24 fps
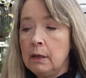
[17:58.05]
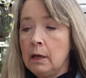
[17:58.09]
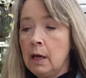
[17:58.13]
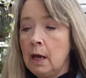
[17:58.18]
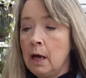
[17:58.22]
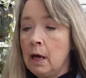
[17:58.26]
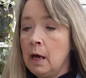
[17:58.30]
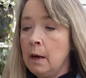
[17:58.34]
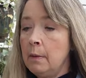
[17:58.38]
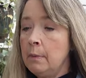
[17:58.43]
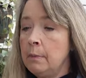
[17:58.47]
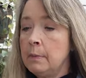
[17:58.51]

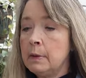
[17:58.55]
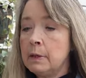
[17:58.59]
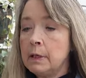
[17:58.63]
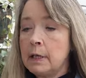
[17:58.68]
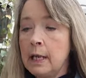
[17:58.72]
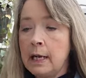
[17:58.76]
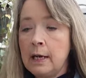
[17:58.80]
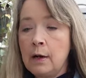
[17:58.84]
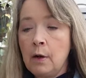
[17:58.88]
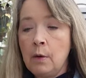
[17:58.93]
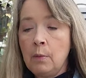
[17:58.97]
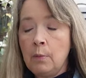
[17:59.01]
Um,
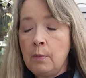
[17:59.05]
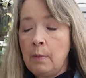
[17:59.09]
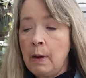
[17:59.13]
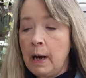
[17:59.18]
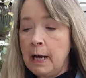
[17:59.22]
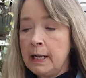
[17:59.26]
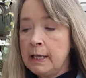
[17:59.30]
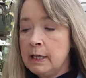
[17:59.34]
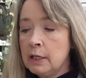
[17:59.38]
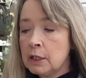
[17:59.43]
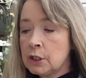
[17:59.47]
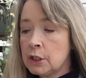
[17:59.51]
they don't
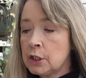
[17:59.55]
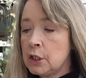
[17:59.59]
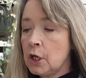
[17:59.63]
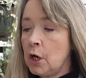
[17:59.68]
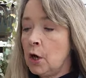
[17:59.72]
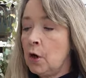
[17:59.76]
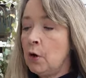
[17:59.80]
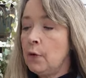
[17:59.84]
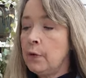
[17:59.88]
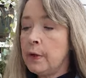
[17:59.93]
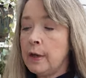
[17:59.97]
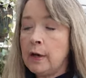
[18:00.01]
mind the
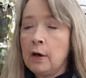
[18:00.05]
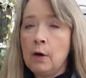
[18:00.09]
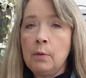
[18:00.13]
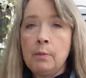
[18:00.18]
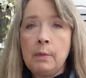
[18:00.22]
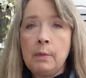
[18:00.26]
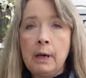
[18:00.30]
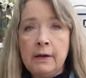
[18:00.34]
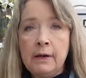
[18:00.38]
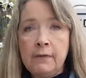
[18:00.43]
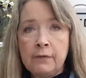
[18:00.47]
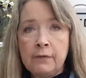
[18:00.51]
snow. They
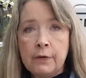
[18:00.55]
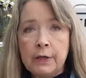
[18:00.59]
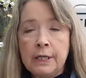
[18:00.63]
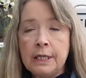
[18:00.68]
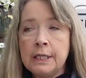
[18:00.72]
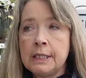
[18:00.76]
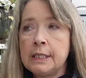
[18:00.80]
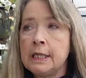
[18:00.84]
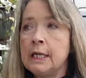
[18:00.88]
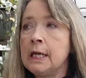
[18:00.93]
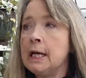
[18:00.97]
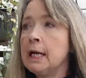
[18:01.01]
don't mind
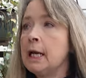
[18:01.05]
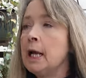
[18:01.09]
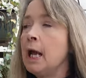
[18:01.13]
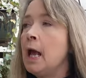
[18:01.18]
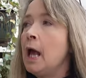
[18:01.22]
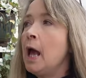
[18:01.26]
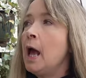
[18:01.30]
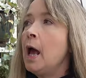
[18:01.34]
freezing.